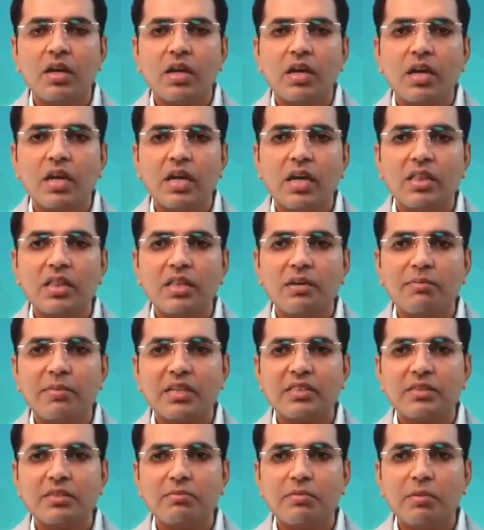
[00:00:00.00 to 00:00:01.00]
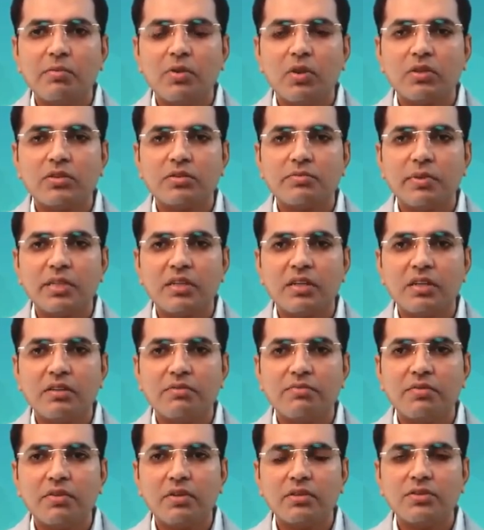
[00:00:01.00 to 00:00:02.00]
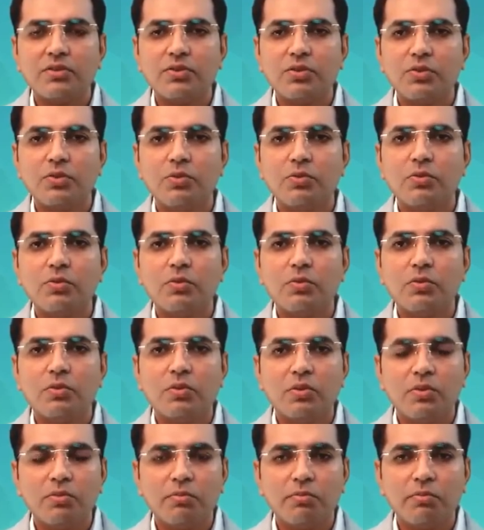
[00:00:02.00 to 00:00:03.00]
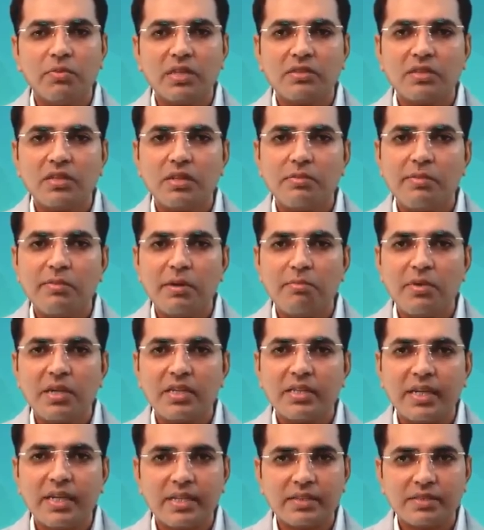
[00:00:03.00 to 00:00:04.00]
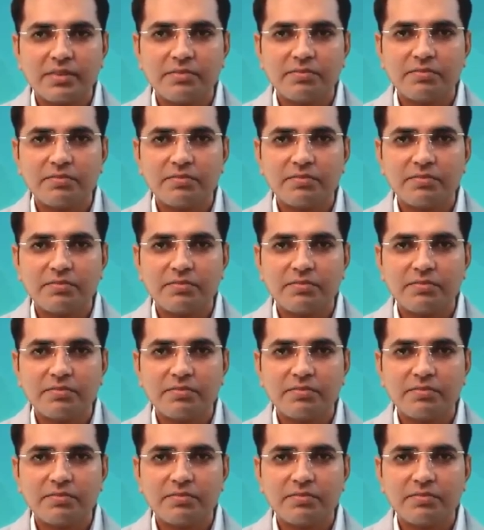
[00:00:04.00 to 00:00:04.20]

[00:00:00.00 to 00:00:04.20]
In the maximum loss method, first you must remember that